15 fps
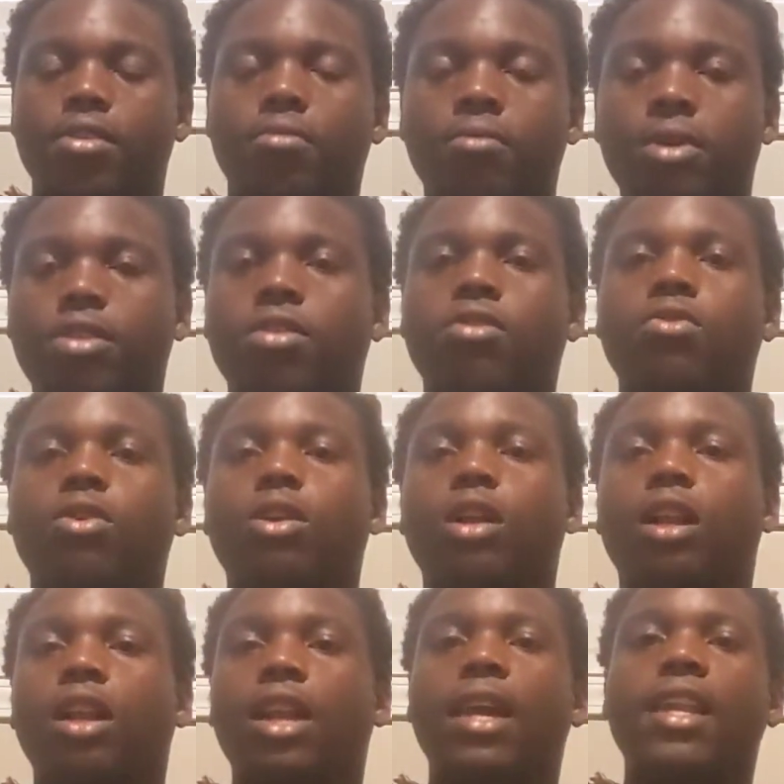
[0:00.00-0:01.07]
The missiles
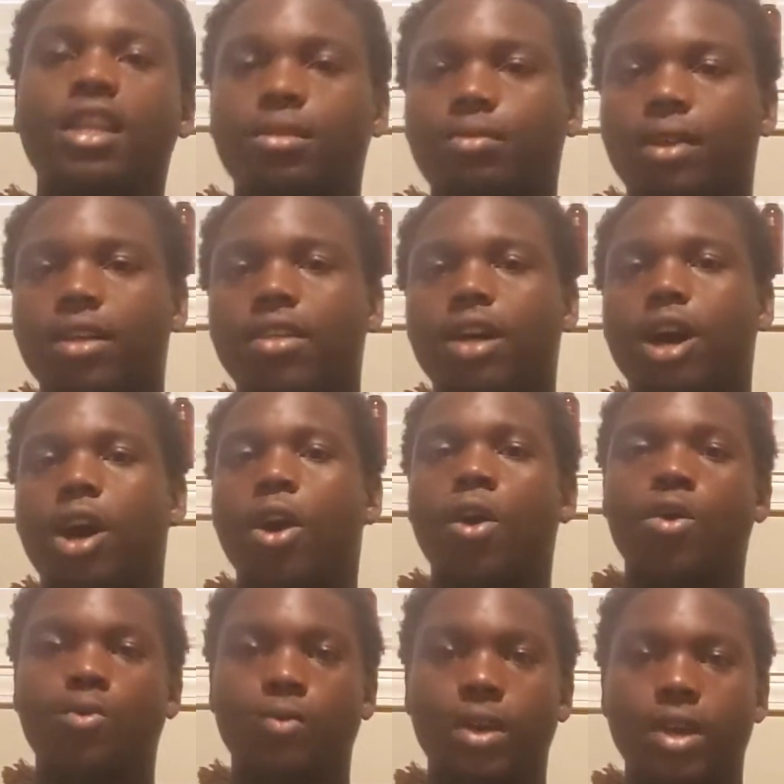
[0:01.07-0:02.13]
gonna lay this place
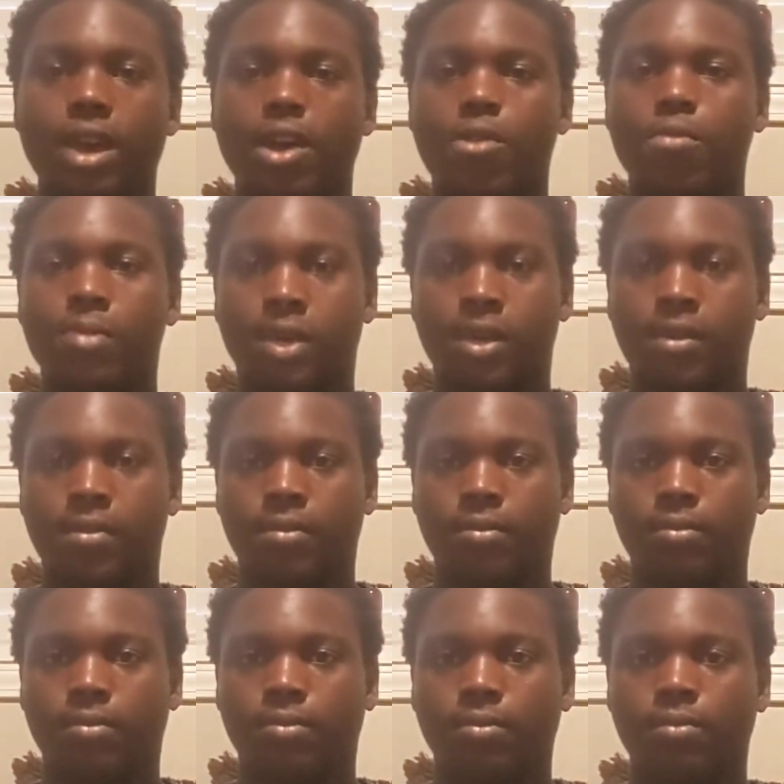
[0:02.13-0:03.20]
all the way out, man.
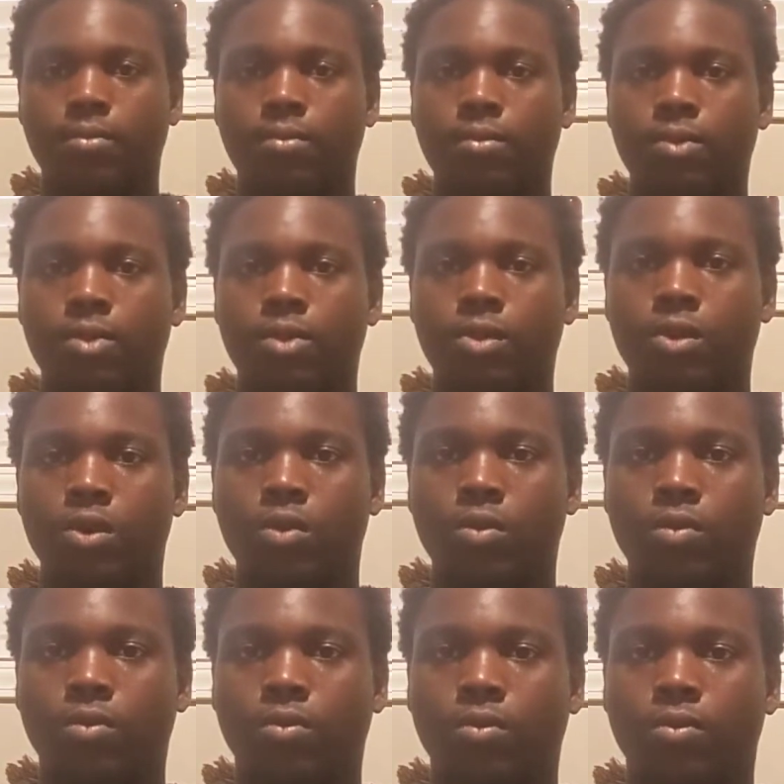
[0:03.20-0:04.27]
You
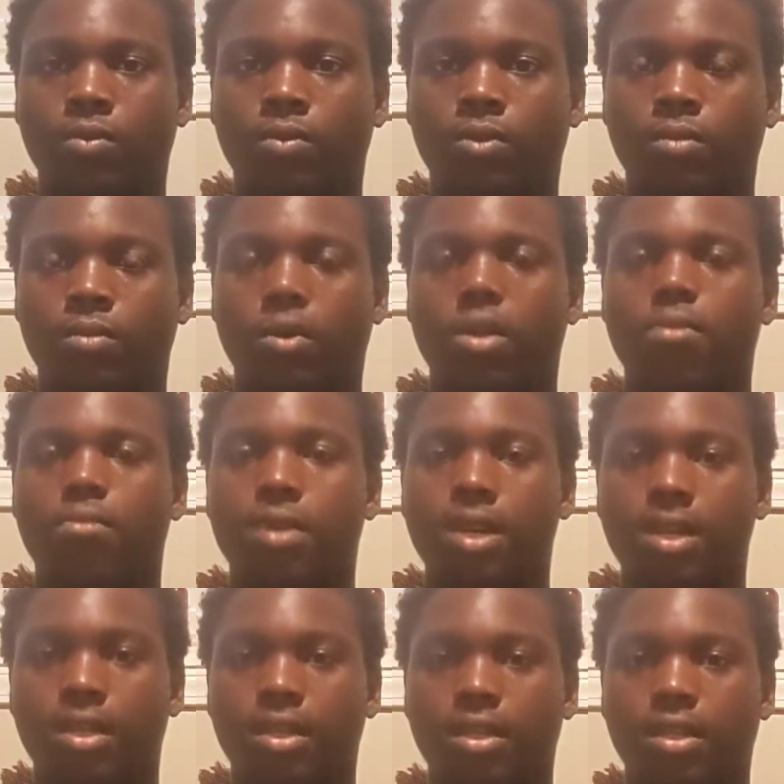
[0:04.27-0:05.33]
know, pretty
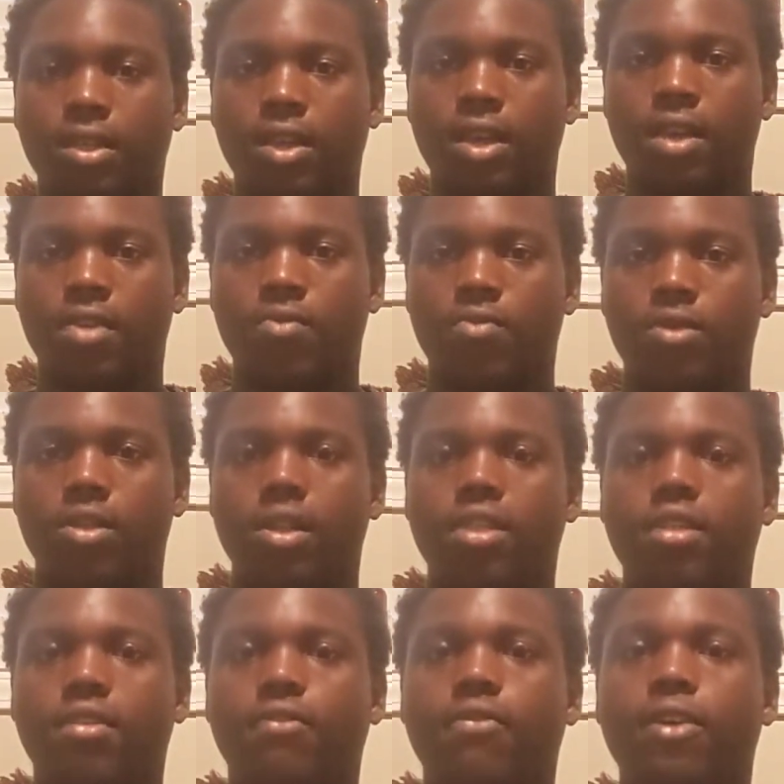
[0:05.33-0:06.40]
much. Was
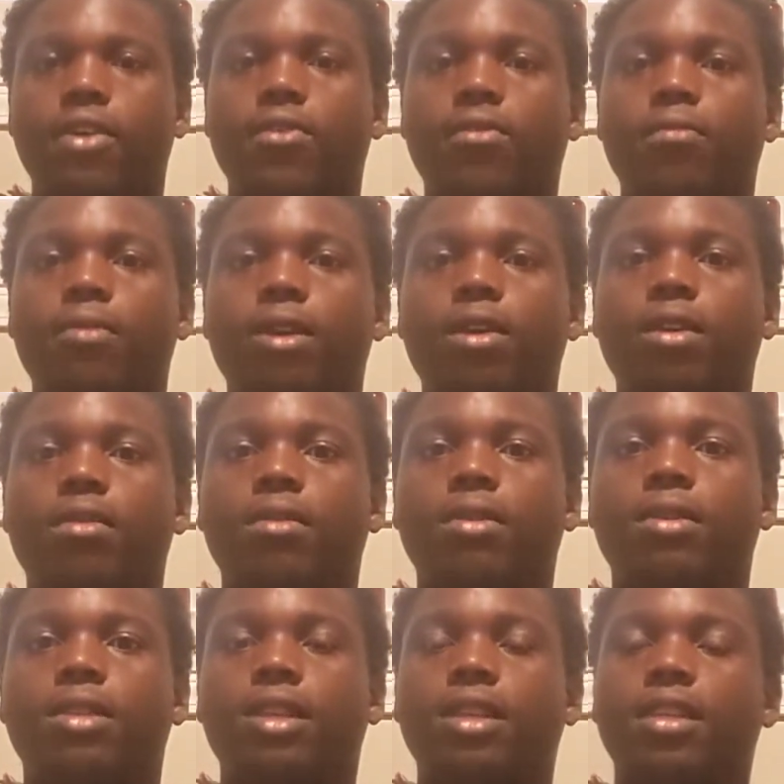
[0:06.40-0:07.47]
that's the fate of America?
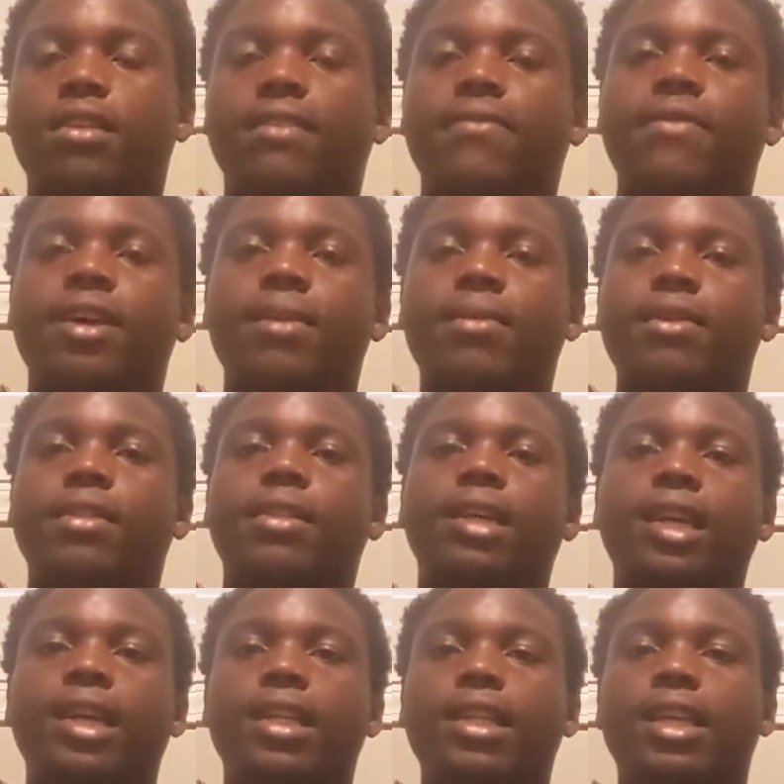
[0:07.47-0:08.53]
Cause that's the very
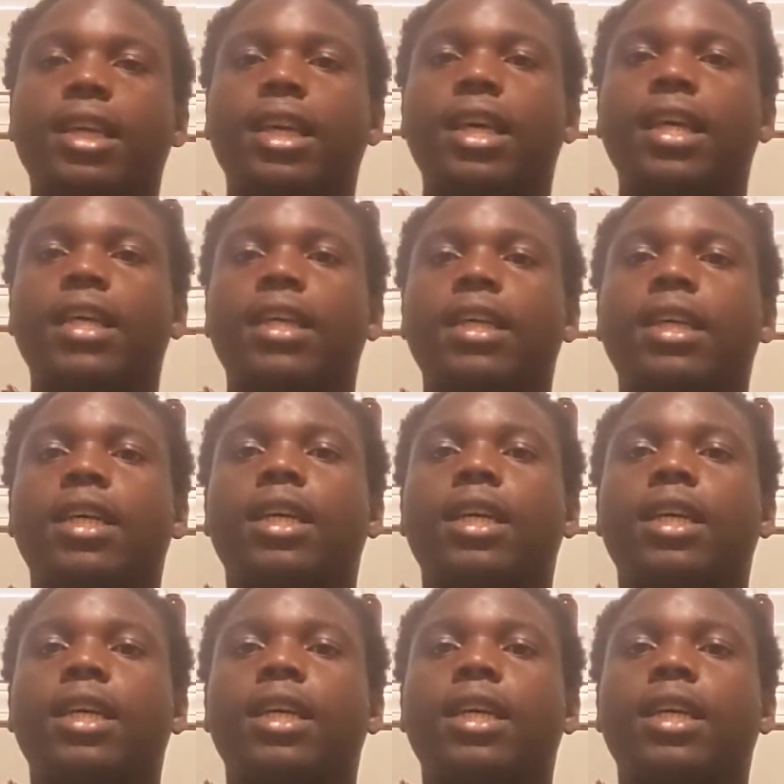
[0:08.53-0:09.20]
same thing